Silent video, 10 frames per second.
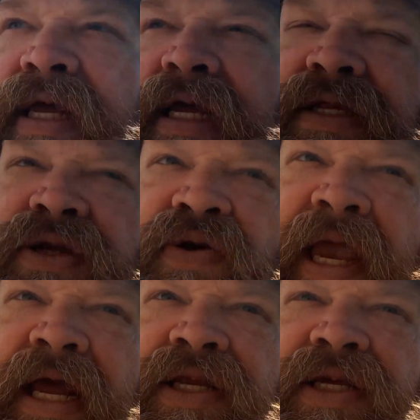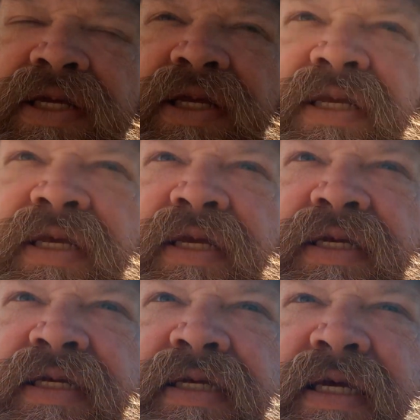can't just sit,
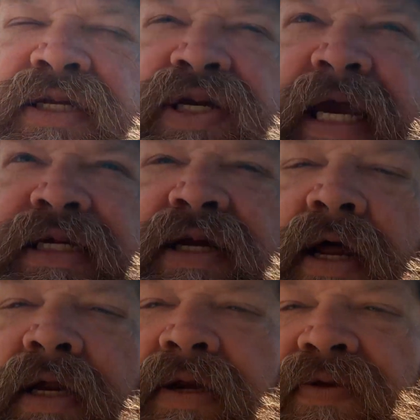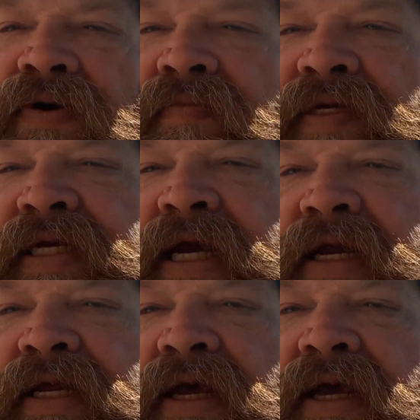change it on your thermostat.
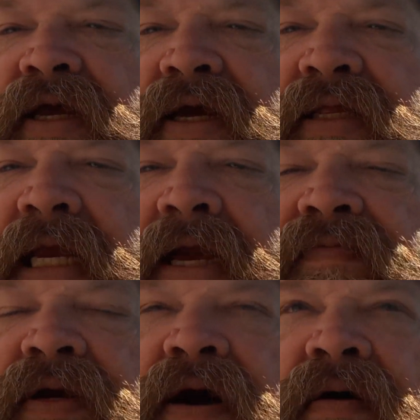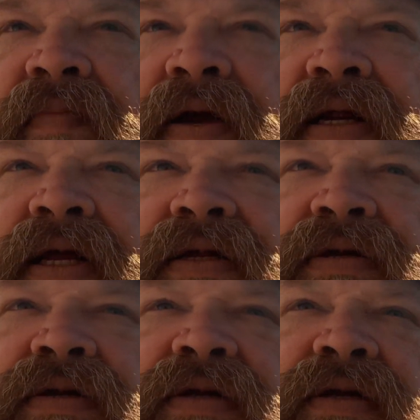They have to come in and
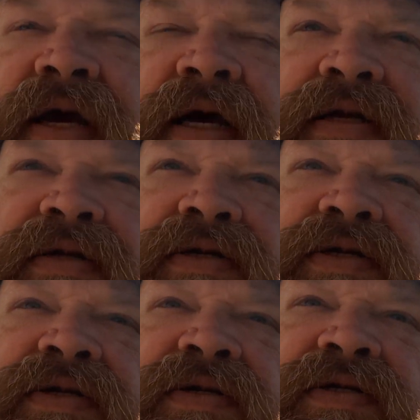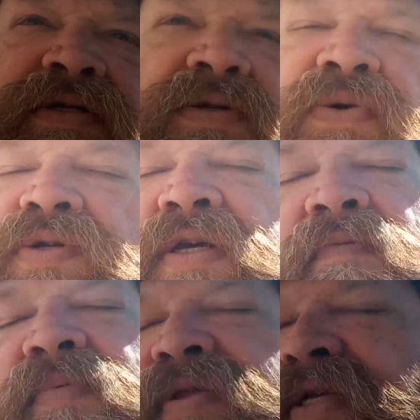and do some of the
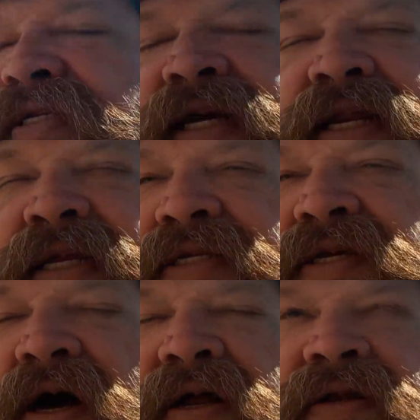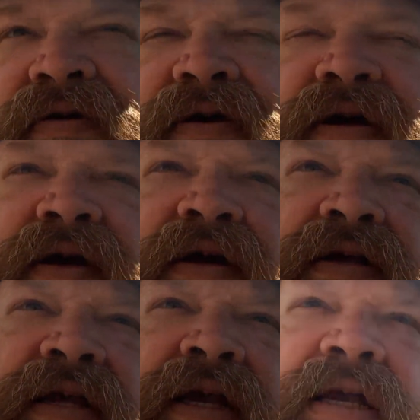settings on the the
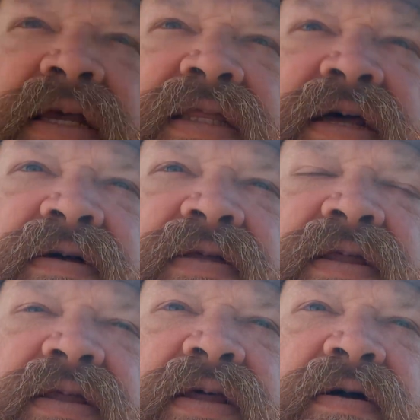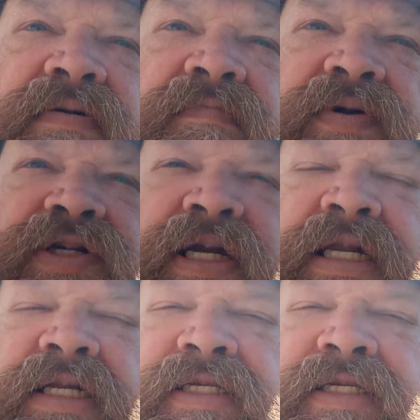the, the machine itself.